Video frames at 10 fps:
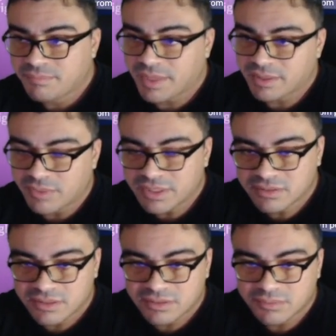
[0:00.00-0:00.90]
like the resin
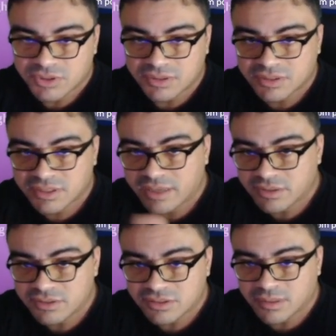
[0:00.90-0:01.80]
system should have
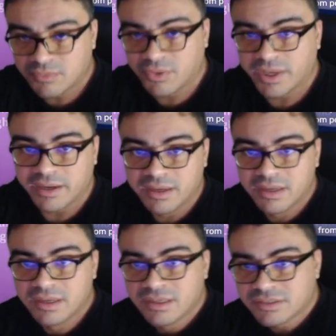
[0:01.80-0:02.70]
scaled in some way
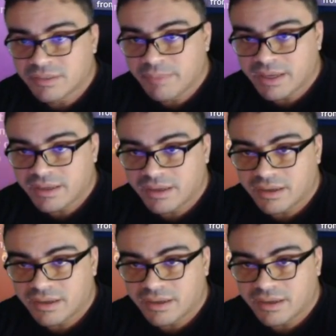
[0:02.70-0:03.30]
to make it a,